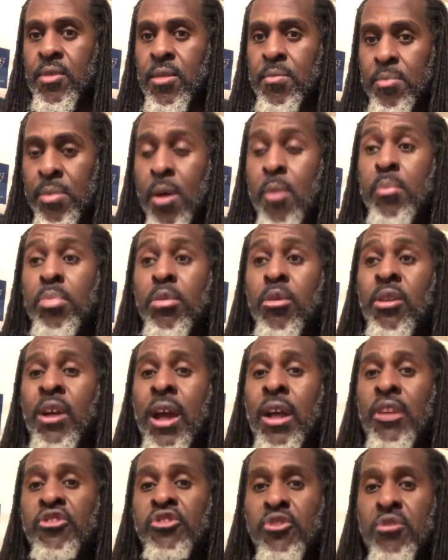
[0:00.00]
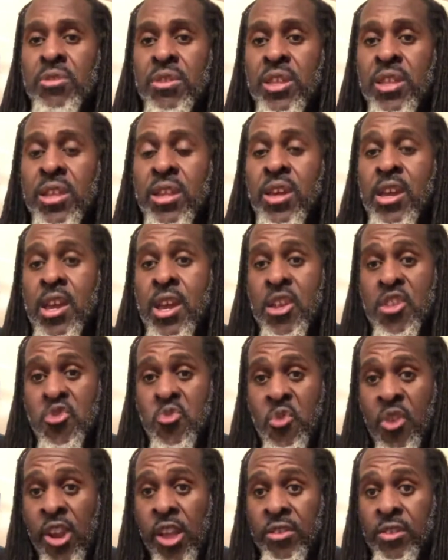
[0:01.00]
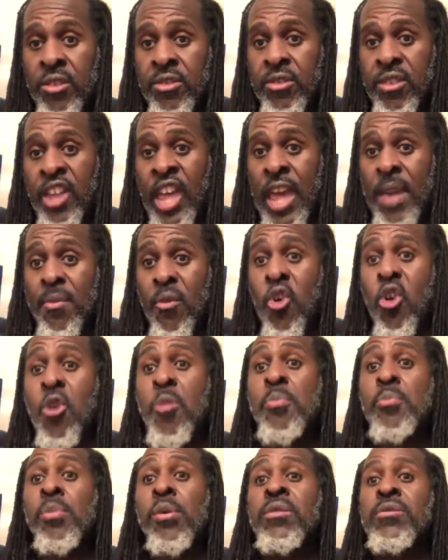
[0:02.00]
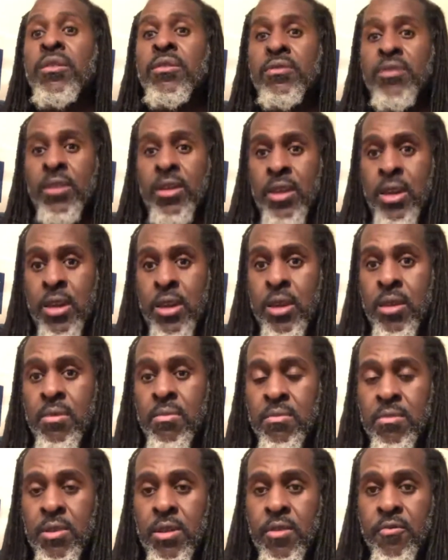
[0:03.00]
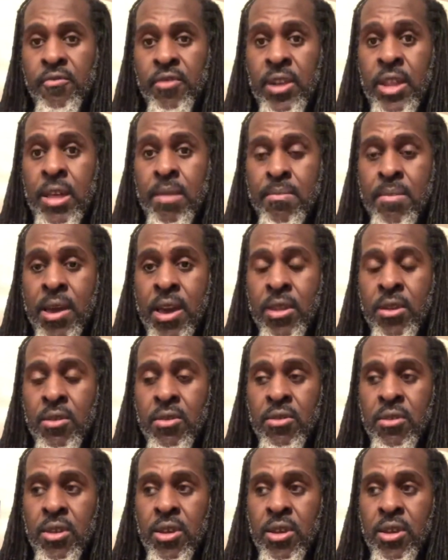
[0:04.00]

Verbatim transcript: But blowing out your knee in regular season game or preseason game, for that matter,